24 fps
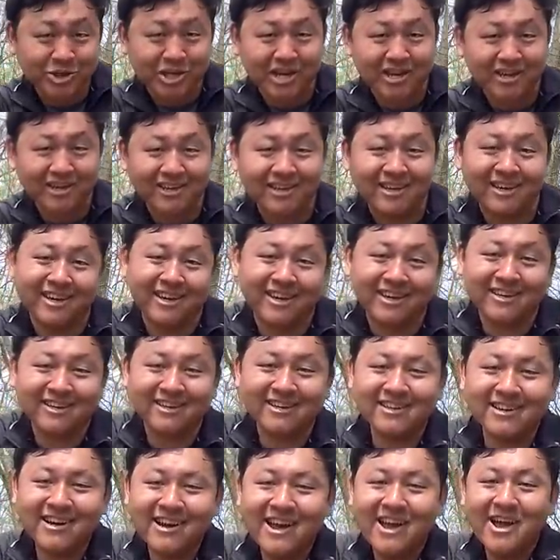Shang
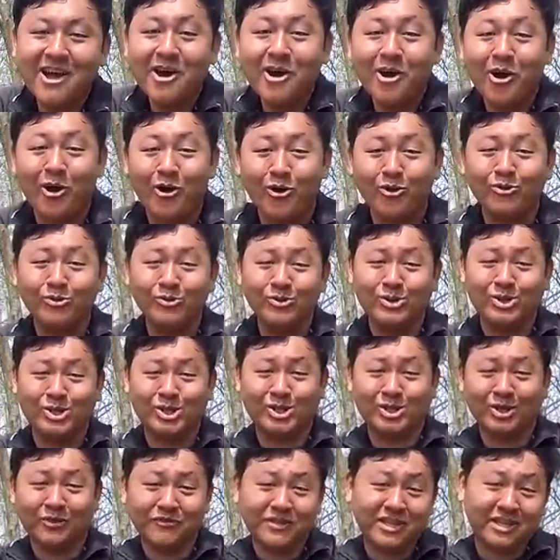here,
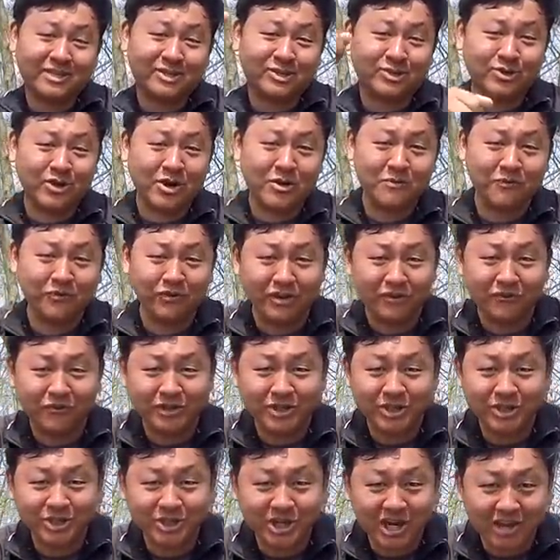host of the Extreme Philly
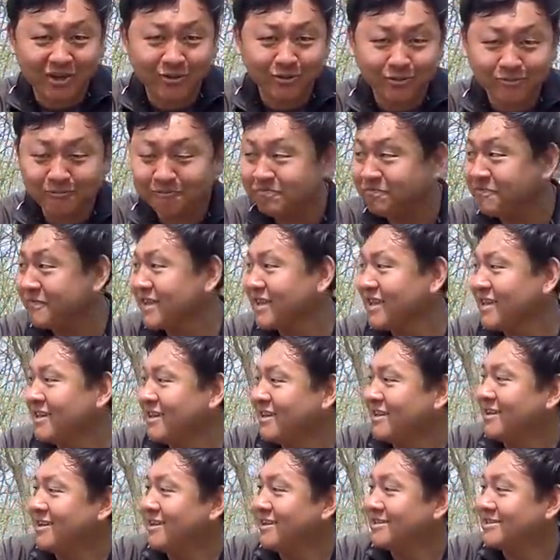Fishing Channel.
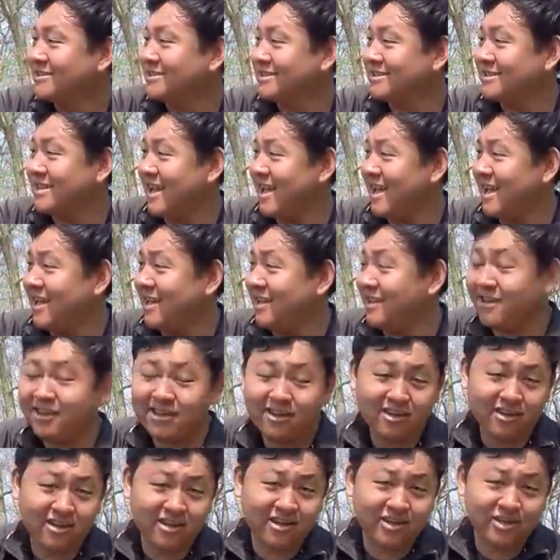Today
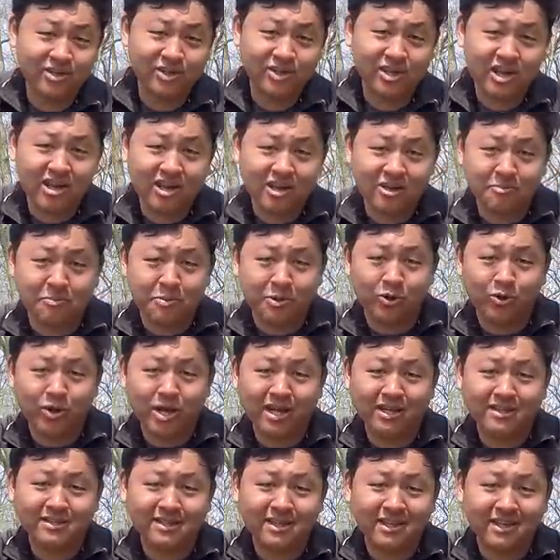is April
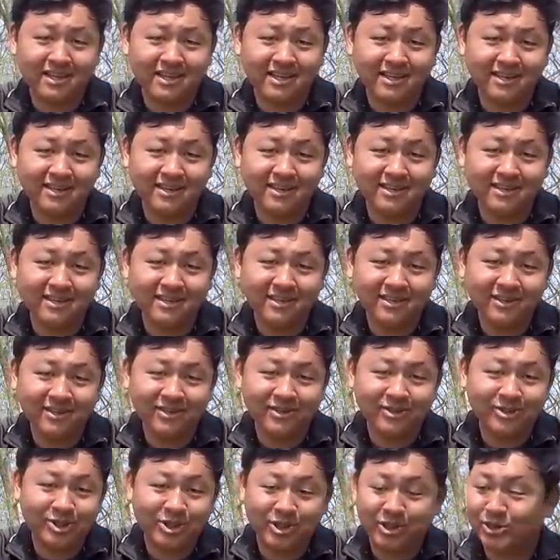
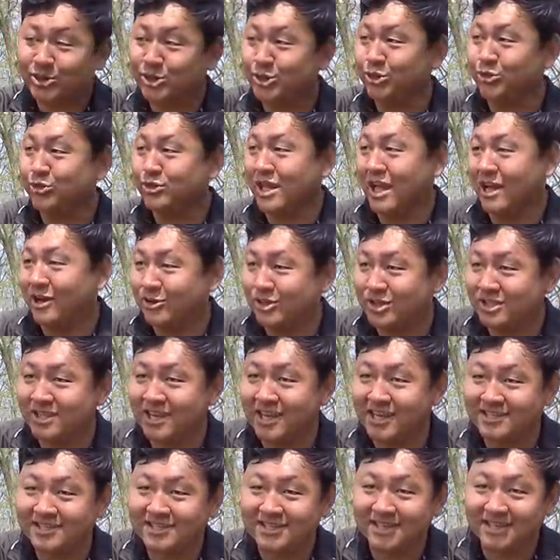eighteenth, two thousand
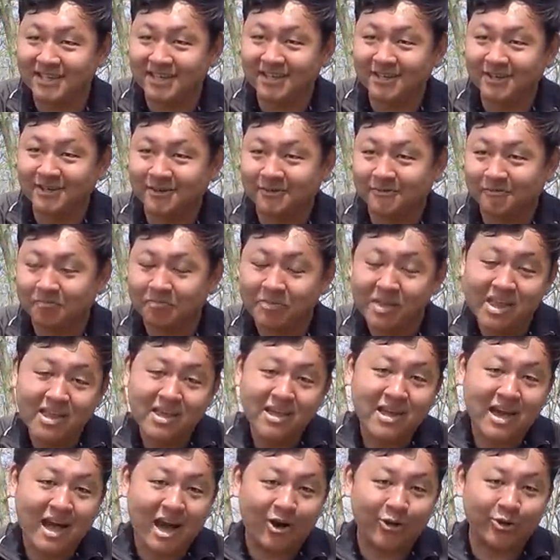nineteen.
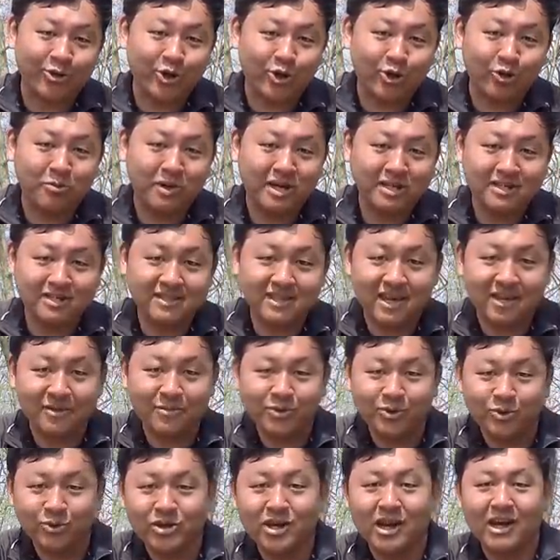Although by the
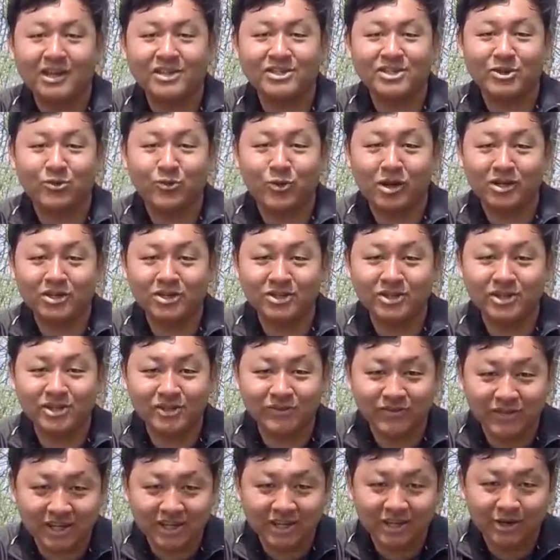time you guys are watching
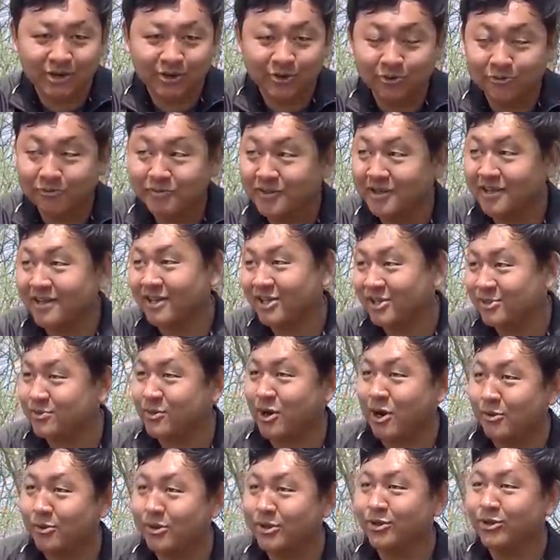this video, it is
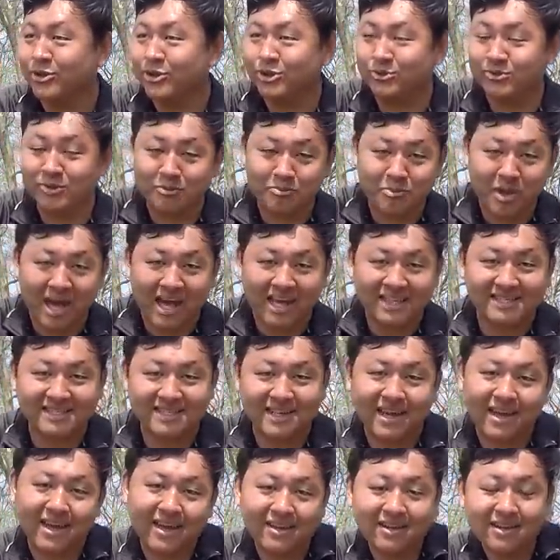probably going to be past
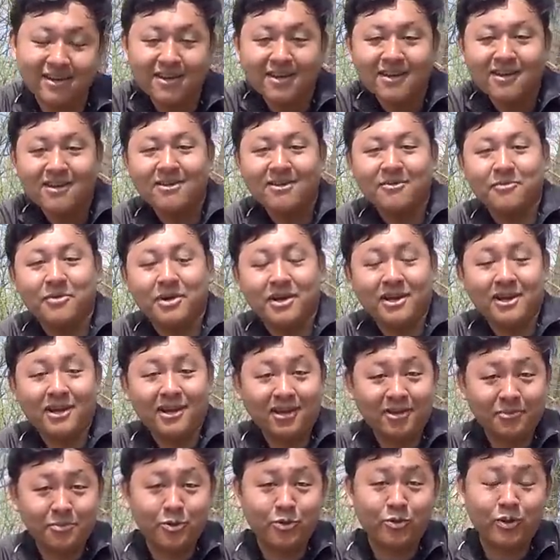that. But
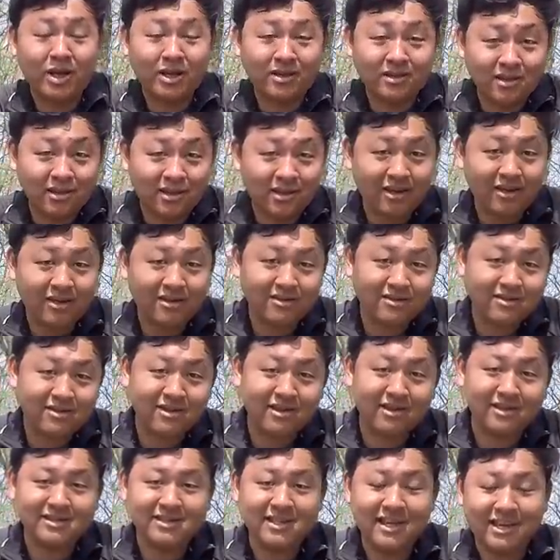April eighteenth
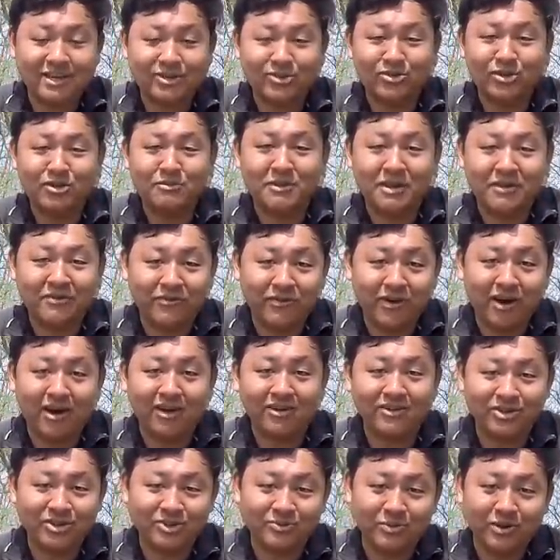is actually my
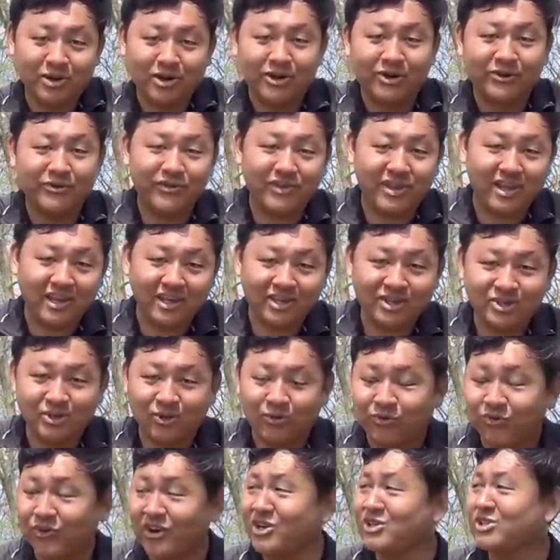father's birthday.
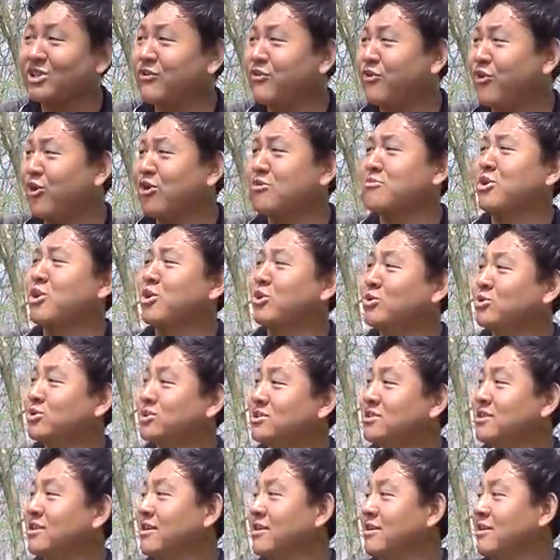So first and
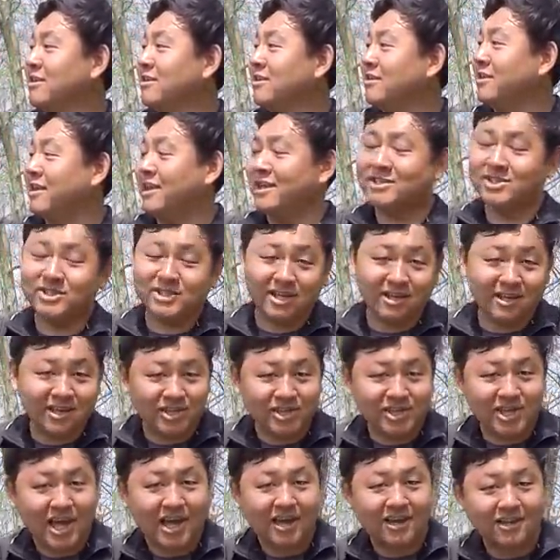foremost, let's take a
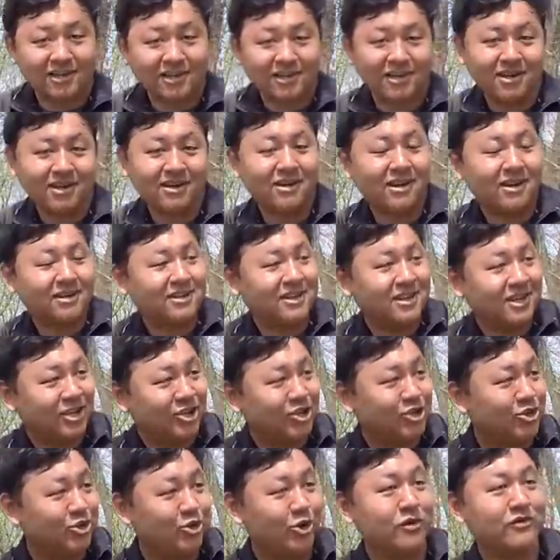second here at the
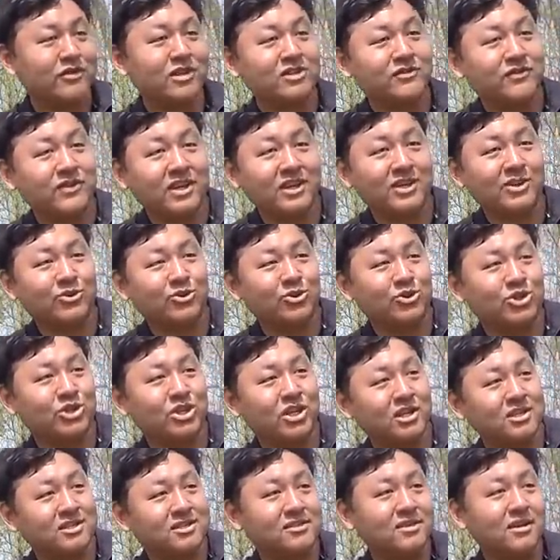intro of this video to
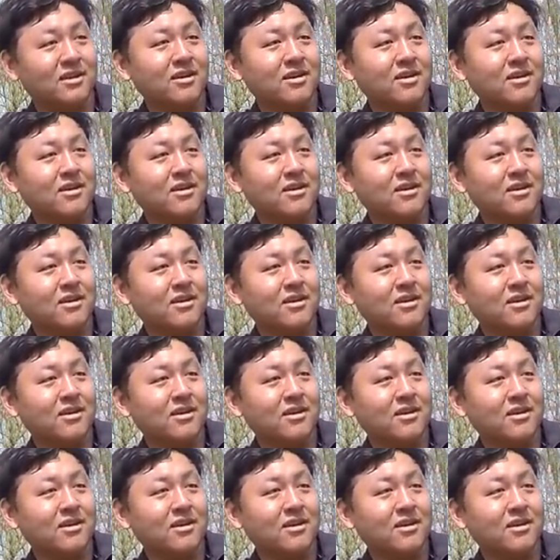just